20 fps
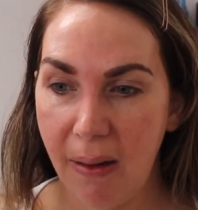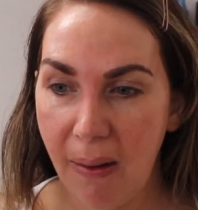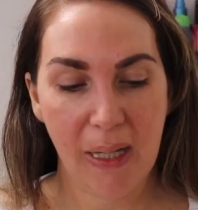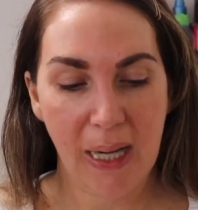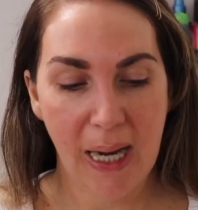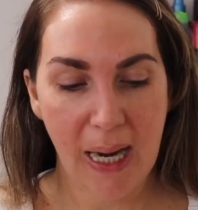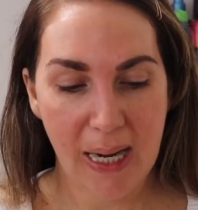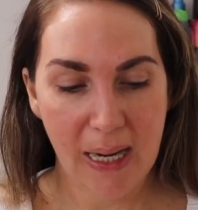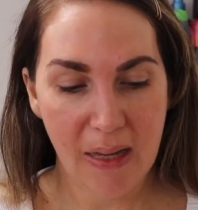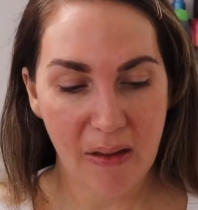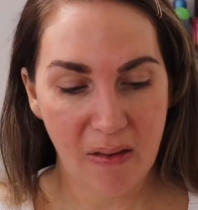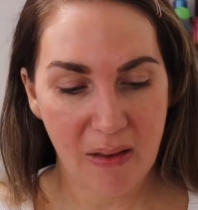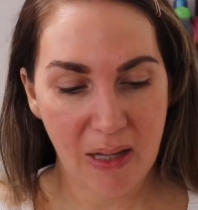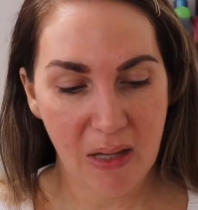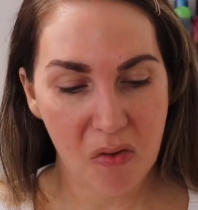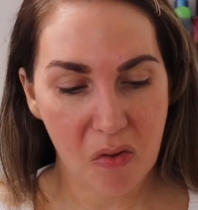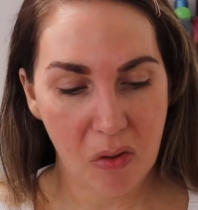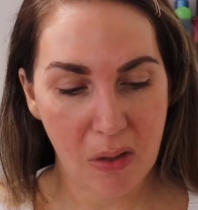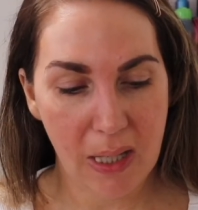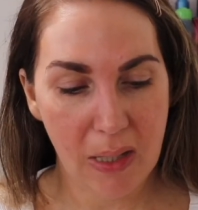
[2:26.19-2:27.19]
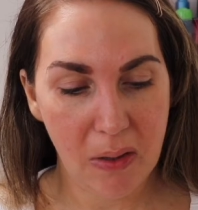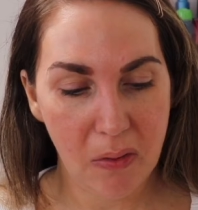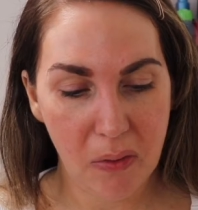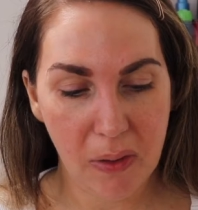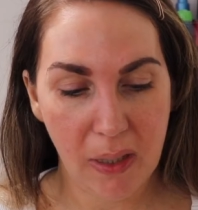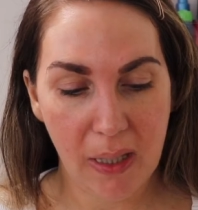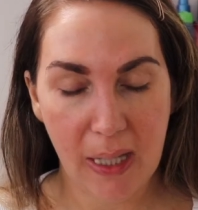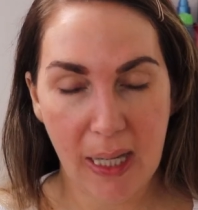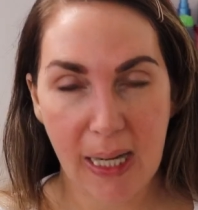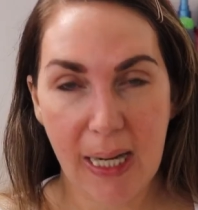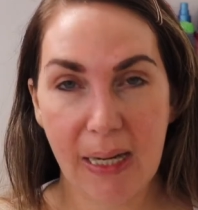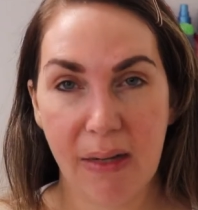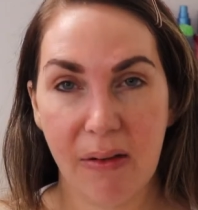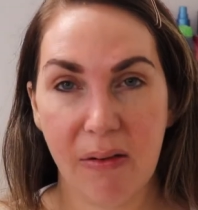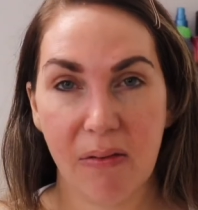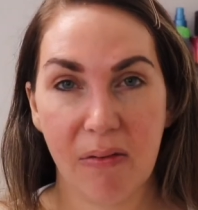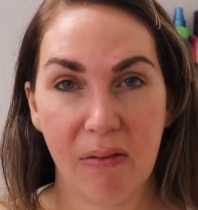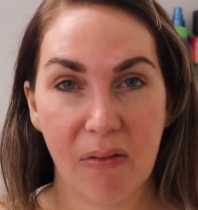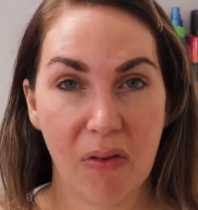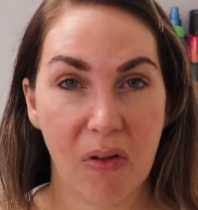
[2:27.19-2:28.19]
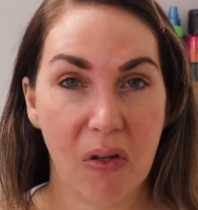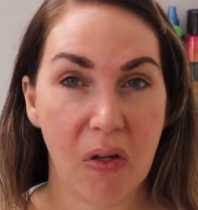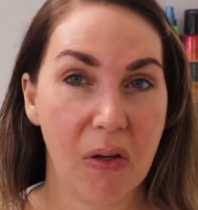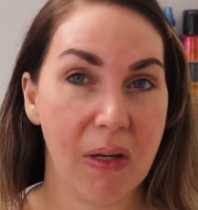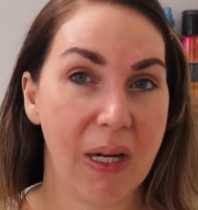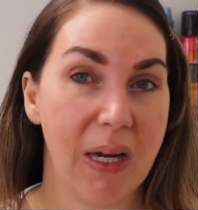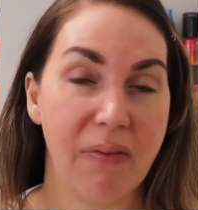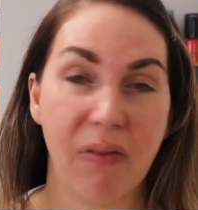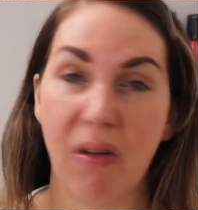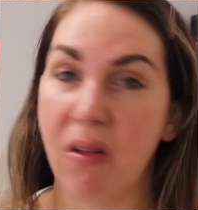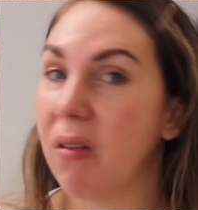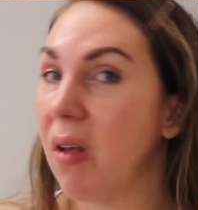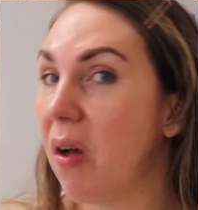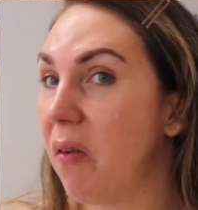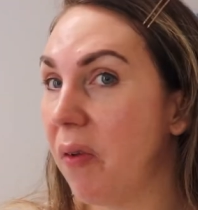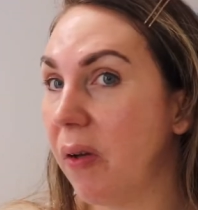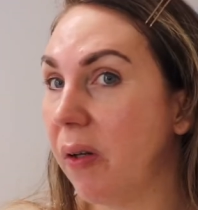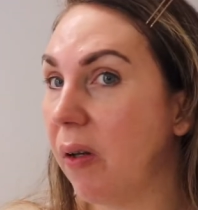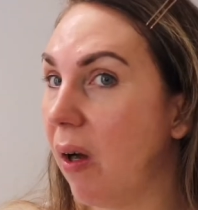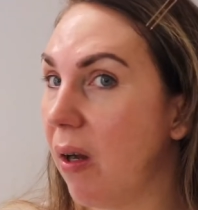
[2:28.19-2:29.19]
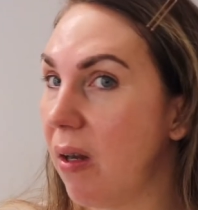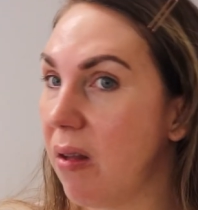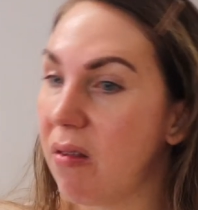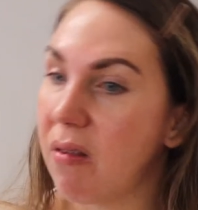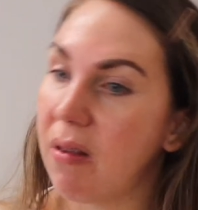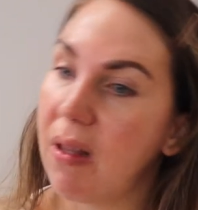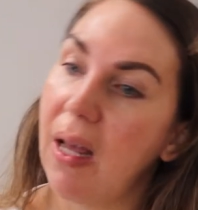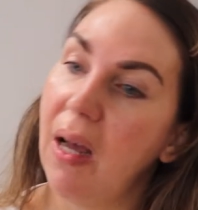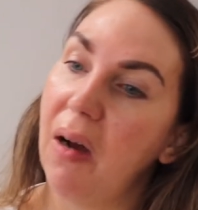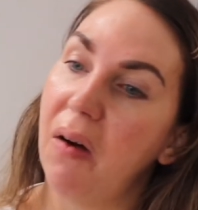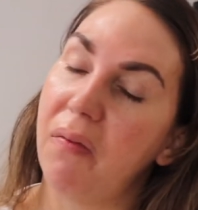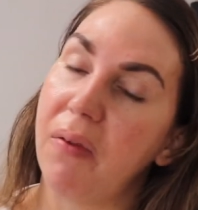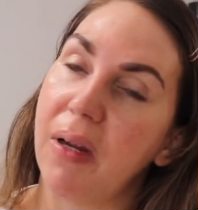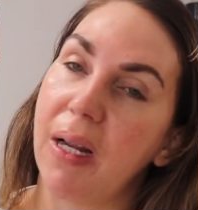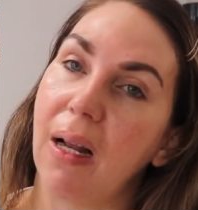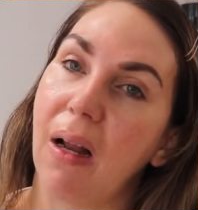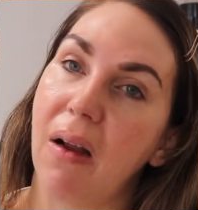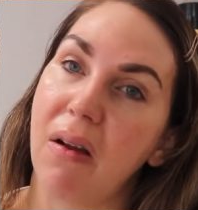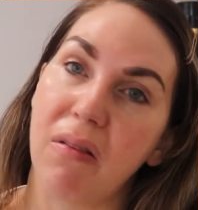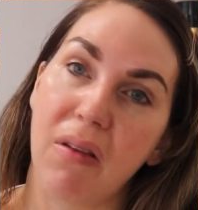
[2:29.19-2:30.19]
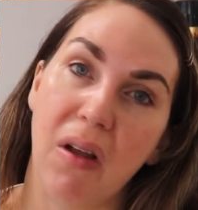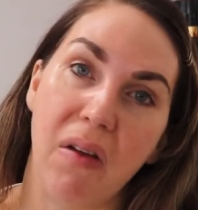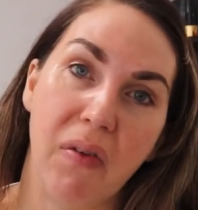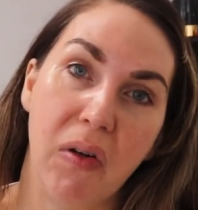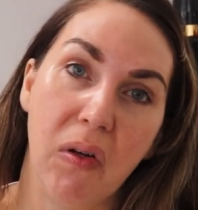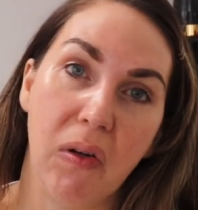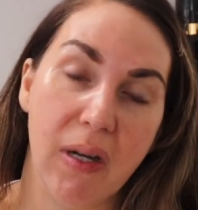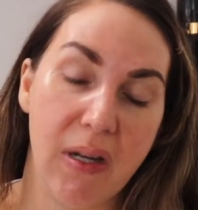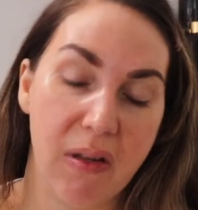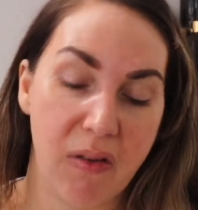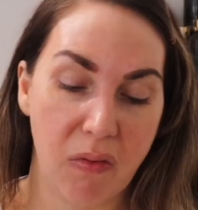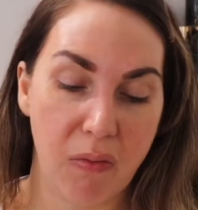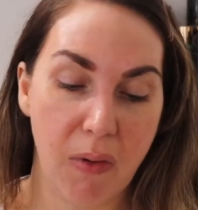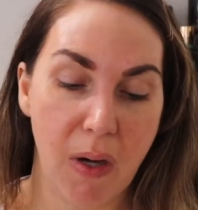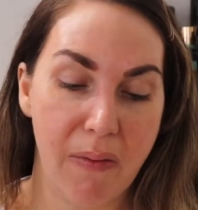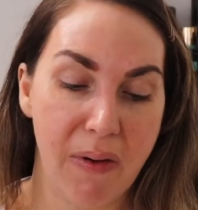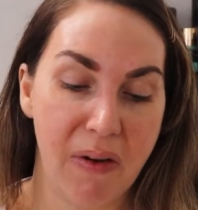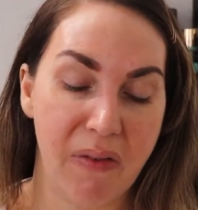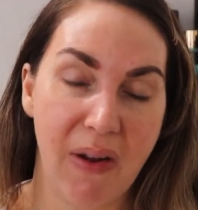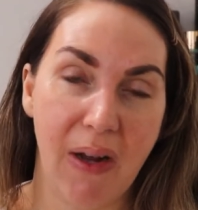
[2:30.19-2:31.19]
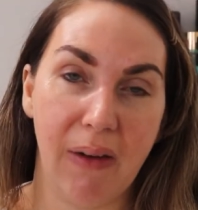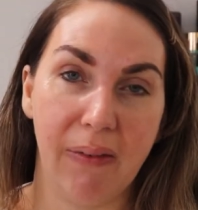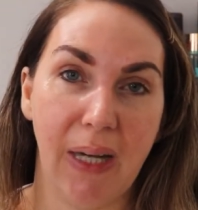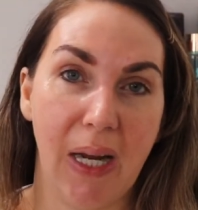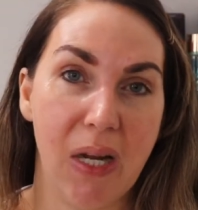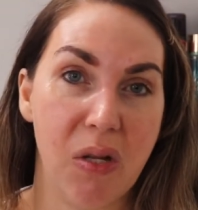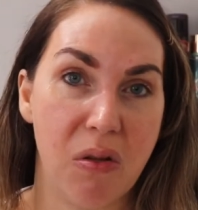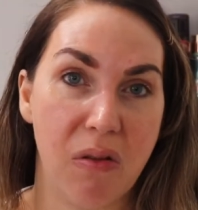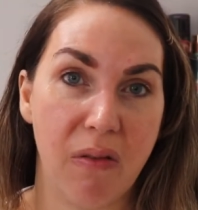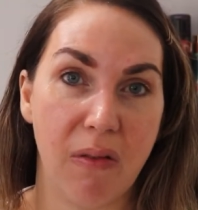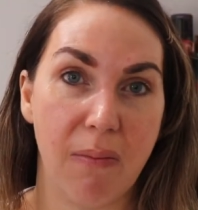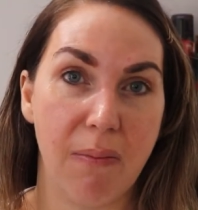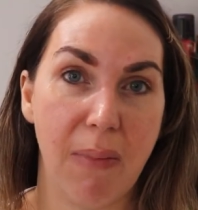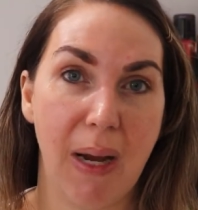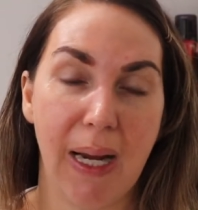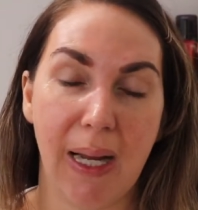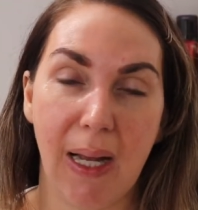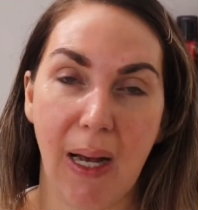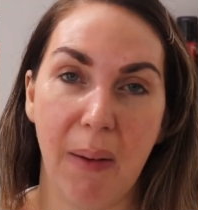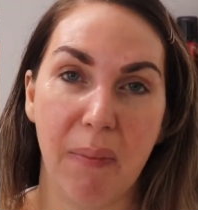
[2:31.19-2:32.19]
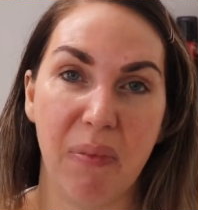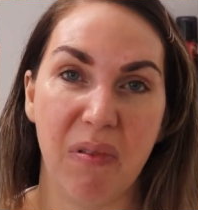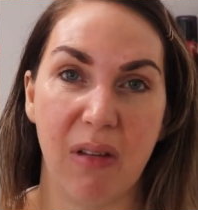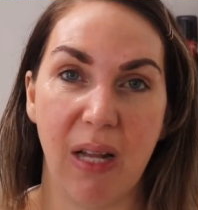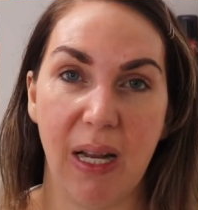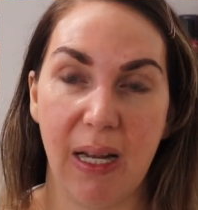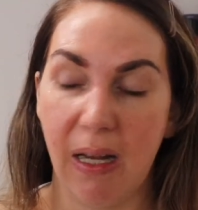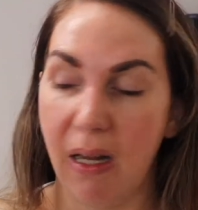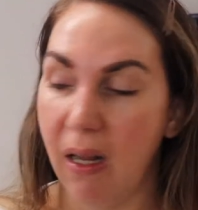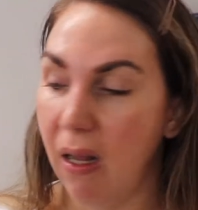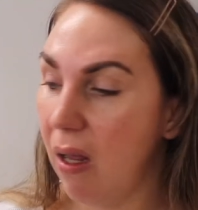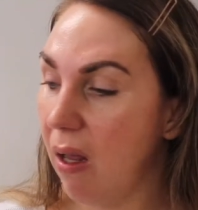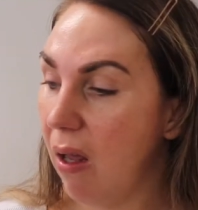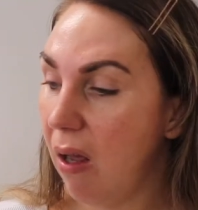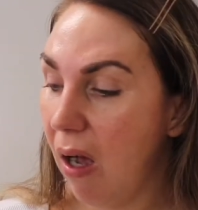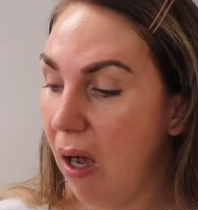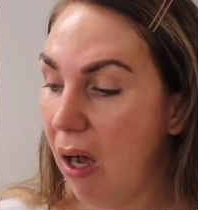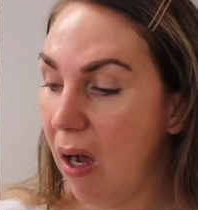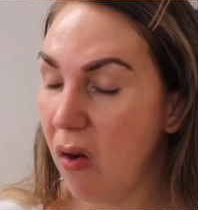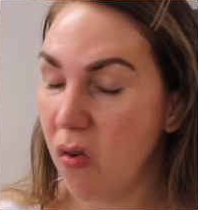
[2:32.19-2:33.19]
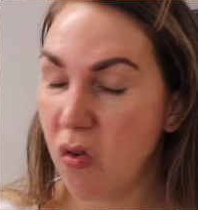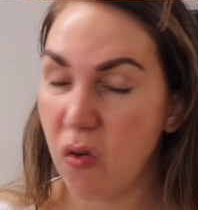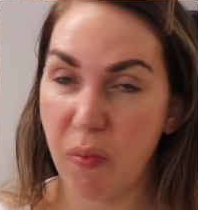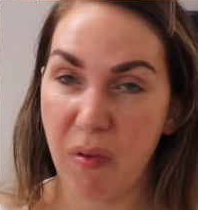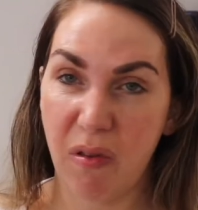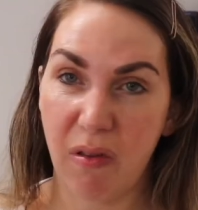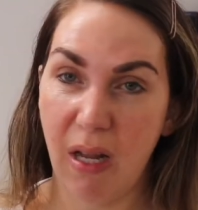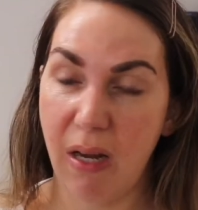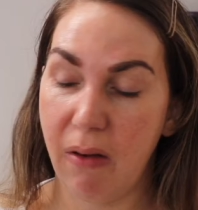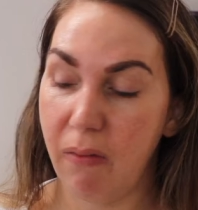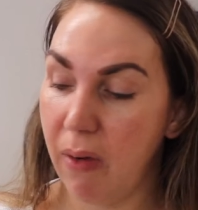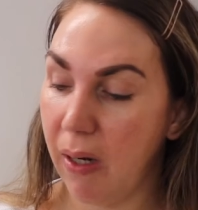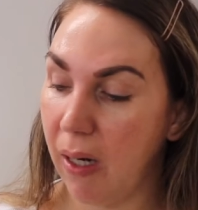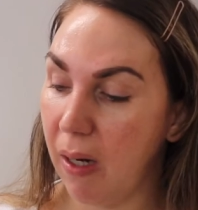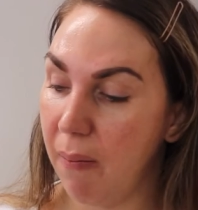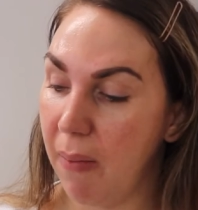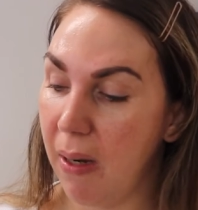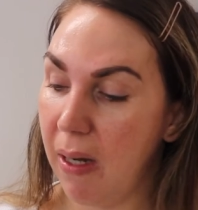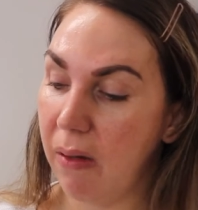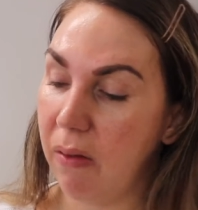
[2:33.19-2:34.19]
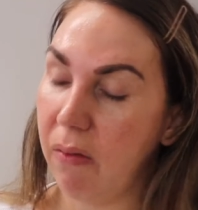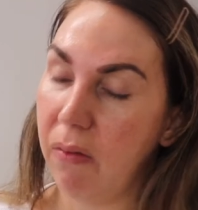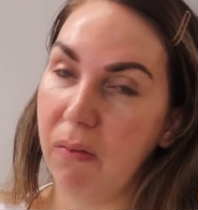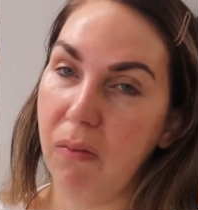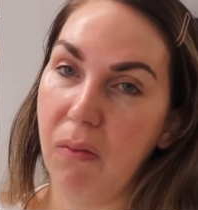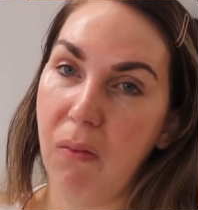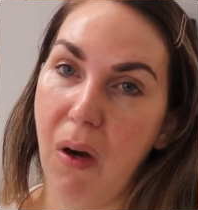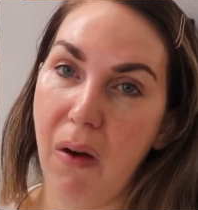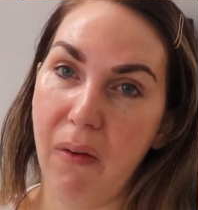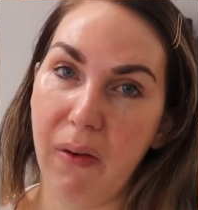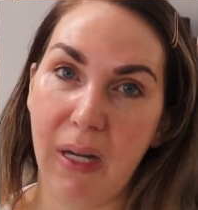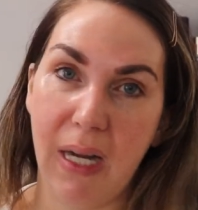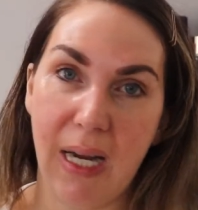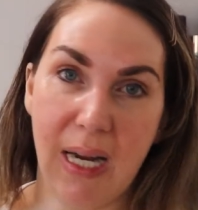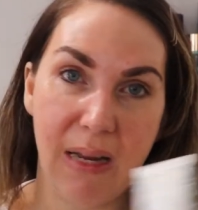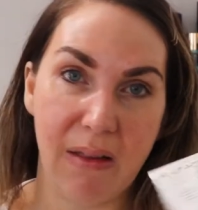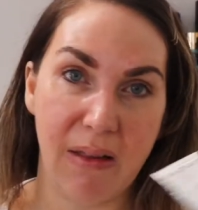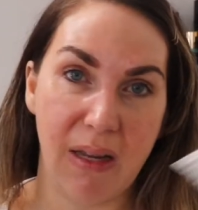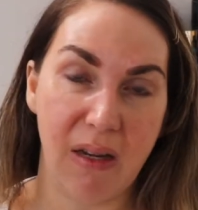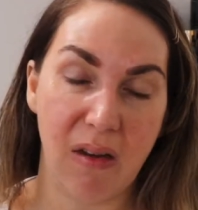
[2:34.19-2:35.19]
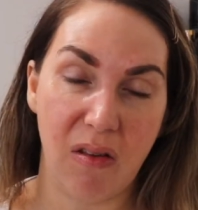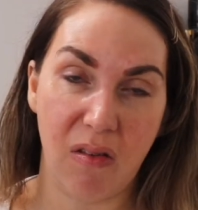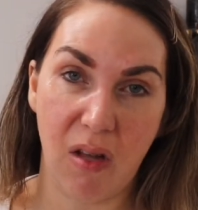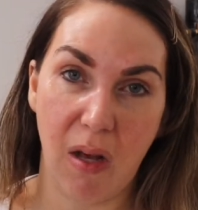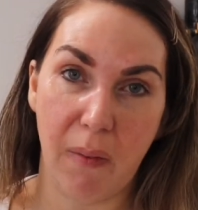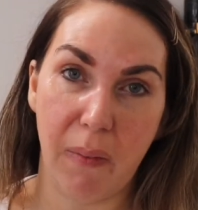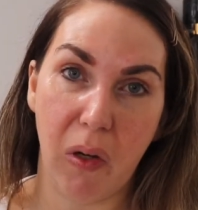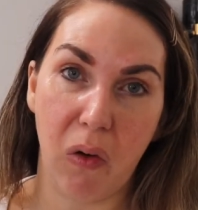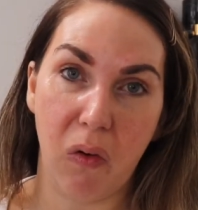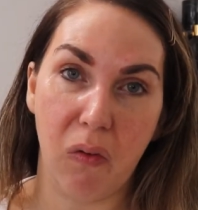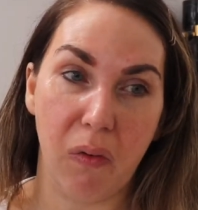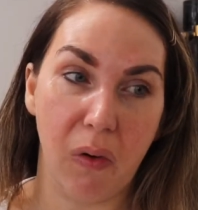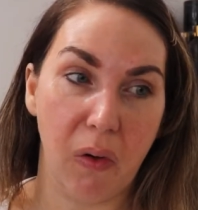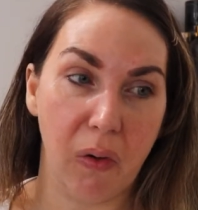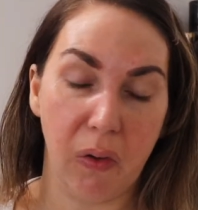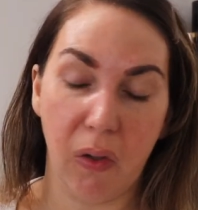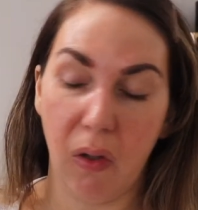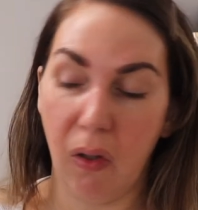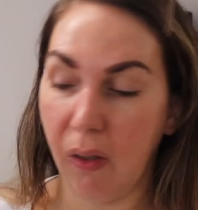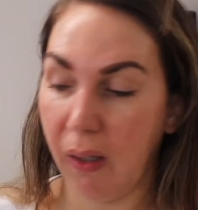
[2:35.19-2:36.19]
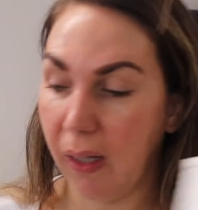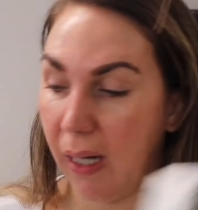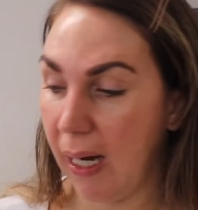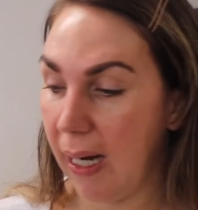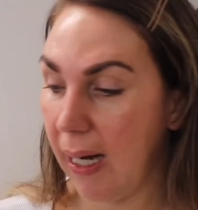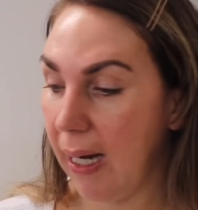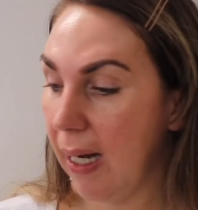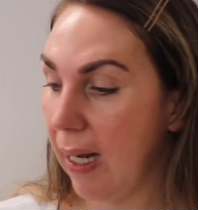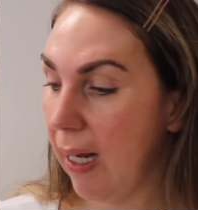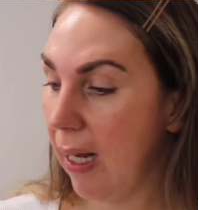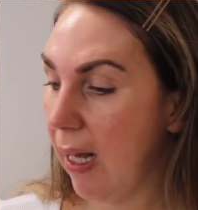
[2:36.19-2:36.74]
But yeah, it's literally all you need to give yourself a nice healthy glow. So if you're not into wearing foundations and makeups, then 100% recommend wearing these in the summer or on holiday.